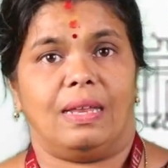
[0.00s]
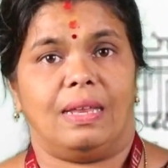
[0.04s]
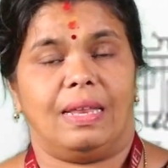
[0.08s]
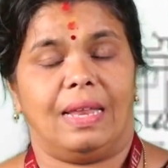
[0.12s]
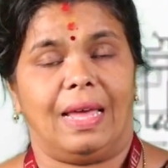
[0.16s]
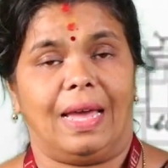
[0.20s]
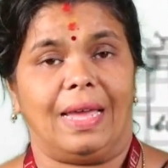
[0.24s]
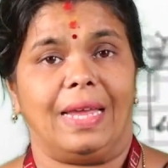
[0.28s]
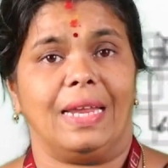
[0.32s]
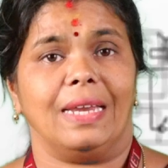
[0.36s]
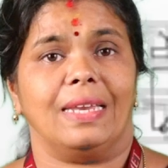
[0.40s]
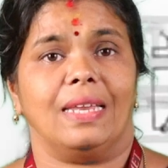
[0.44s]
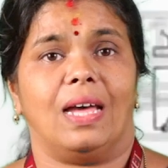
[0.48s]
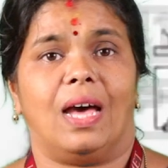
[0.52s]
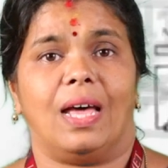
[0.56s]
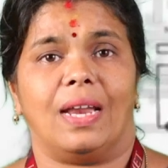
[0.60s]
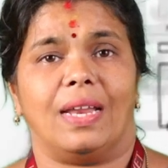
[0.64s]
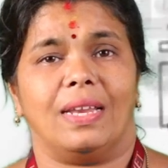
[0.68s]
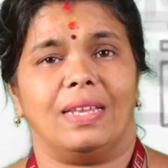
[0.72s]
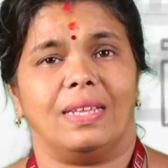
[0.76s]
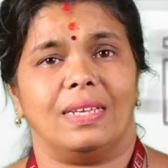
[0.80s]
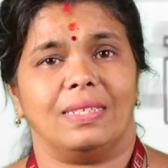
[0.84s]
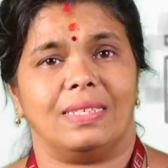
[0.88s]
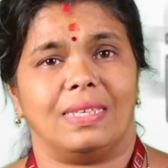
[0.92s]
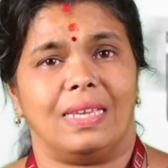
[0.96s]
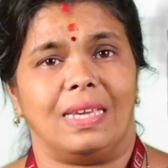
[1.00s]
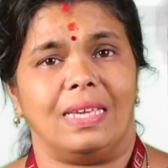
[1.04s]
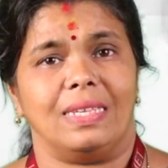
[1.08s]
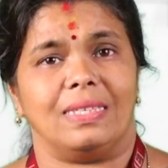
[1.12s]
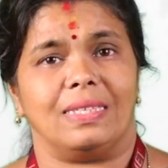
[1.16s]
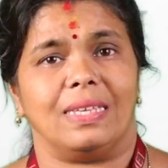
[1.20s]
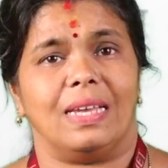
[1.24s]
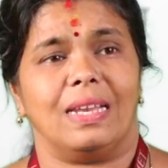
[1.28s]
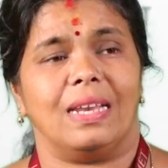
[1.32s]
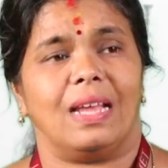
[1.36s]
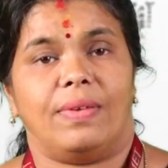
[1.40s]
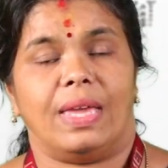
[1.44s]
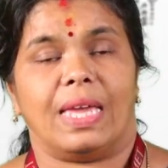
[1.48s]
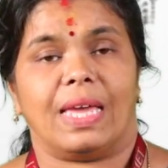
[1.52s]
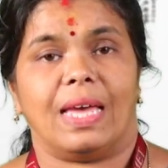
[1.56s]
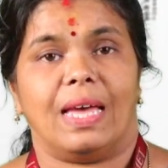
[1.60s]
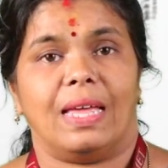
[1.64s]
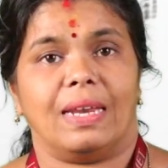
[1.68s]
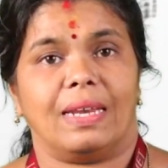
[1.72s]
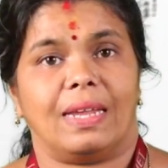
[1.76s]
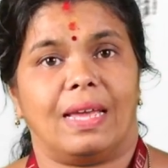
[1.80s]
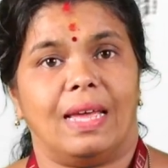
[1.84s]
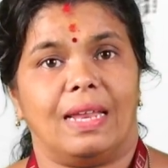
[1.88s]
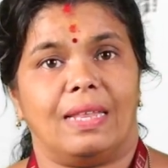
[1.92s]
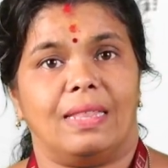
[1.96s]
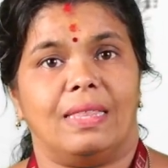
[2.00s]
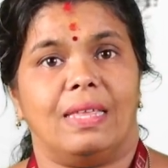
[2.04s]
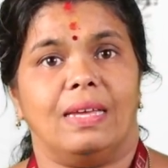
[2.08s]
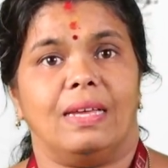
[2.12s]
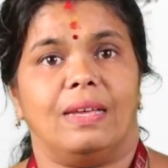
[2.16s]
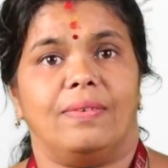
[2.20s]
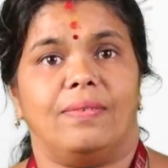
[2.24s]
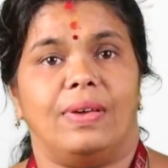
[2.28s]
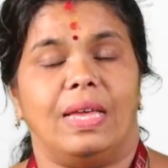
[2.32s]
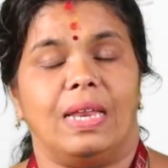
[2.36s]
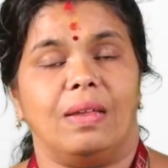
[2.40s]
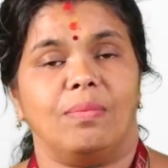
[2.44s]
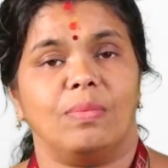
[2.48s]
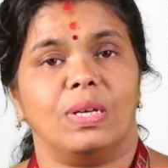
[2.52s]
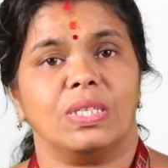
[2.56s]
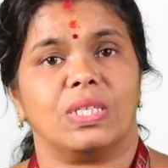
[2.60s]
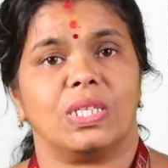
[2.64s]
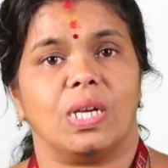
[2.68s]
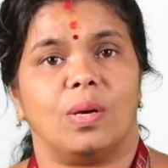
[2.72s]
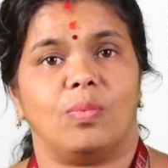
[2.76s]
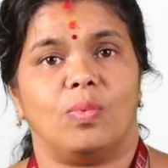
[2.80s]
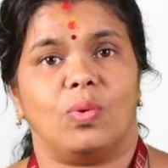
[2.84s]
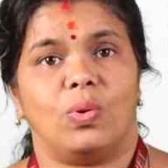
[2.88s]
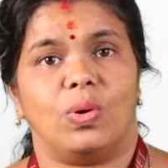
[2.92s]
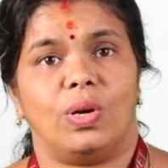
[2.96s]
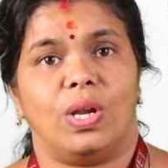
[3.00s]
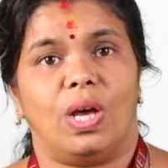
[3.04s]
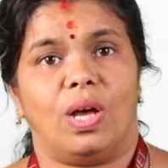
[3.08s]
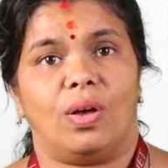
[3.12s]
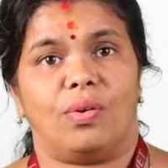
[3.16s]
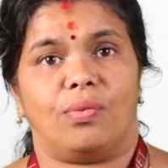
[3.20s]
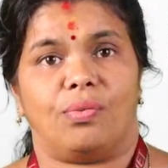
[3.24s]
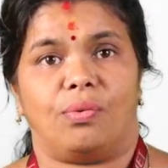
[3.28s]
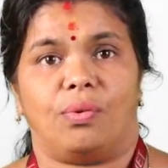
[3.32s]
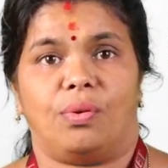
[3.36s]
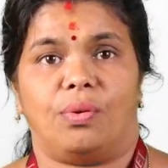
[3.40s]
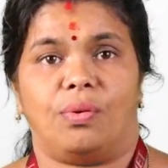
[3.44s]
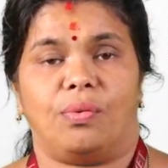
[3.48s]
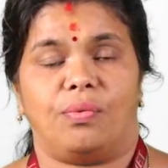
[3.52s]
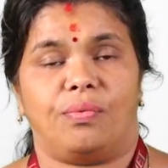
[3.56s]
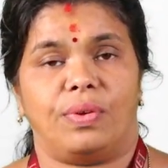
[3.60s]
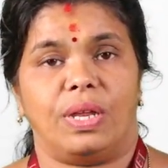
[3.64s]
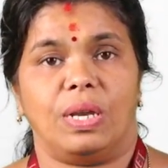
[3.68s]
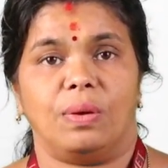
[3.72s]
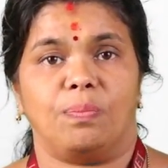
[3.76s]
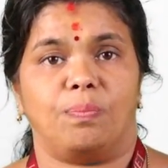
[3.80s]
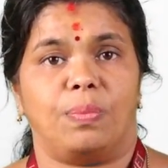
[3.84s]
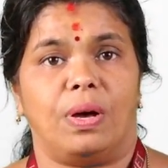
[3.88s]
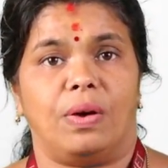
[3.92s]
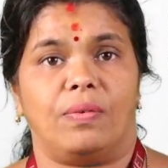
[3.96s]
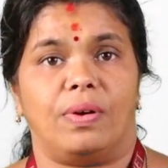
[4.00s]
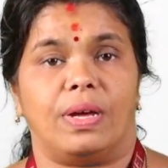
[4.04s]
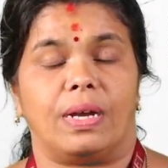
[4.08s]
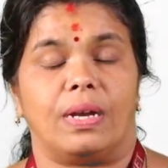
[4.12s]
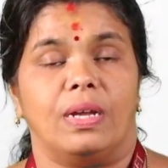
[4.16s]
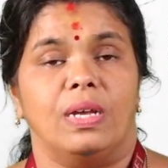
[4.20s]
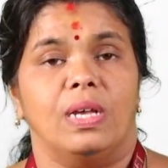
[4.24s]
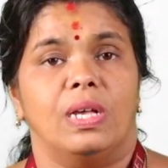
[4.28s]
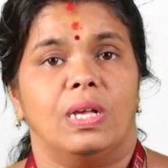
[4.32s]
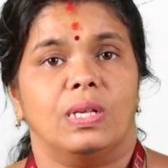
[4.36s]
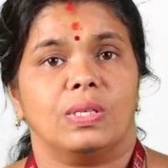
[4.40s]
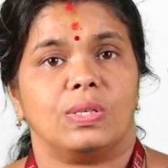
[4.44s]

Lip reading: night or in the season. We can get very much amount of wind power.